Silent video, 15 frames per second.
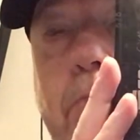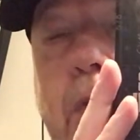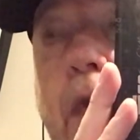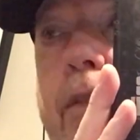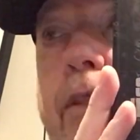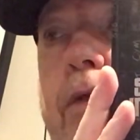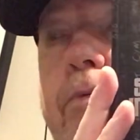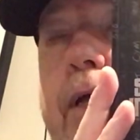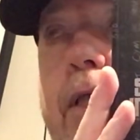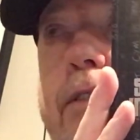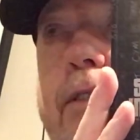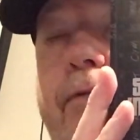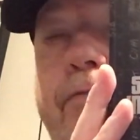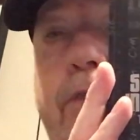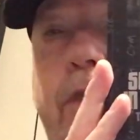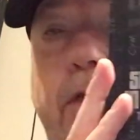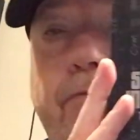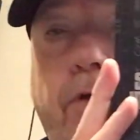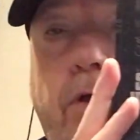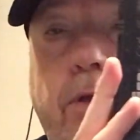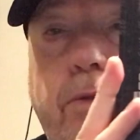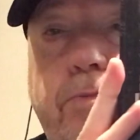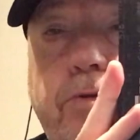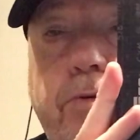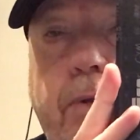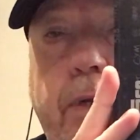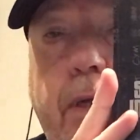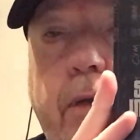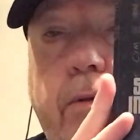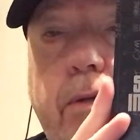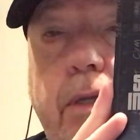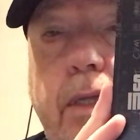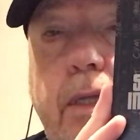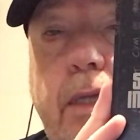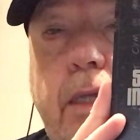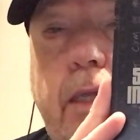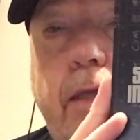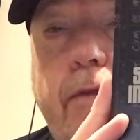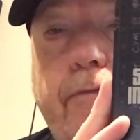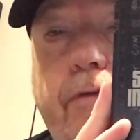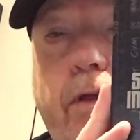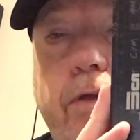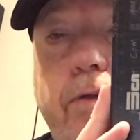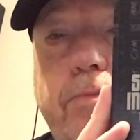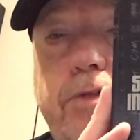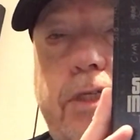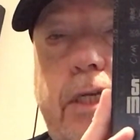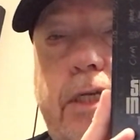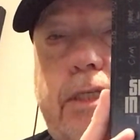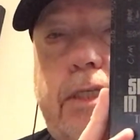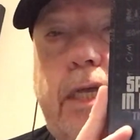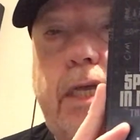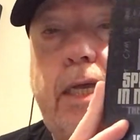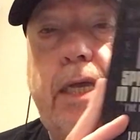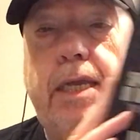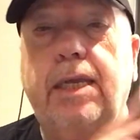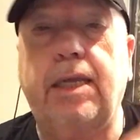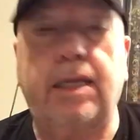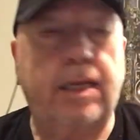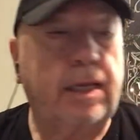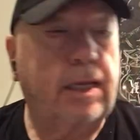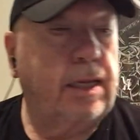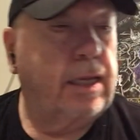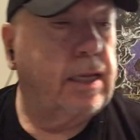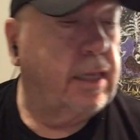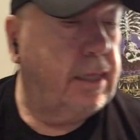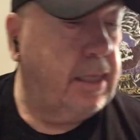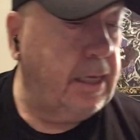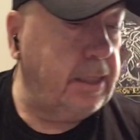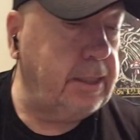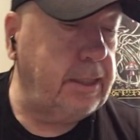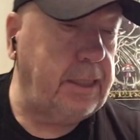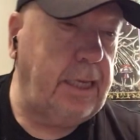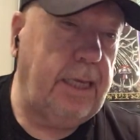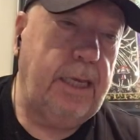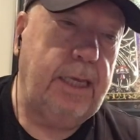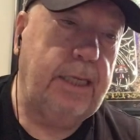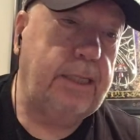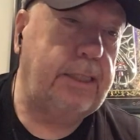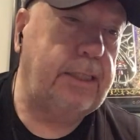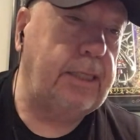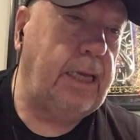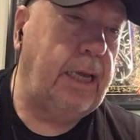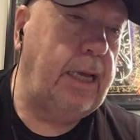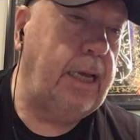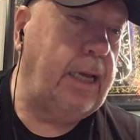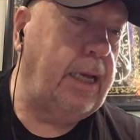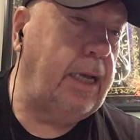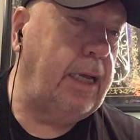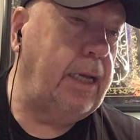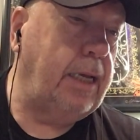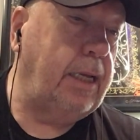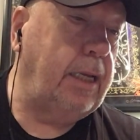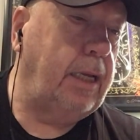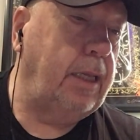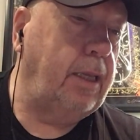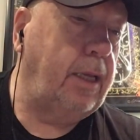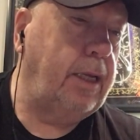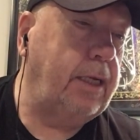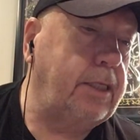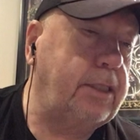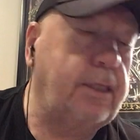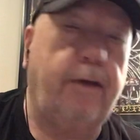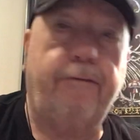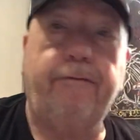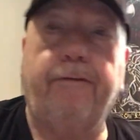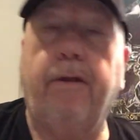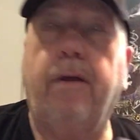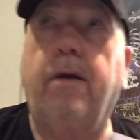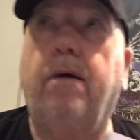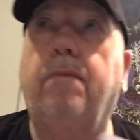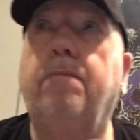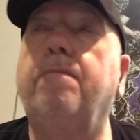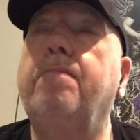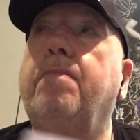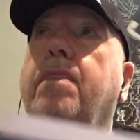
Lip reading: I think we got 17 volumes right now. Volume 16. This is a lot of stuff from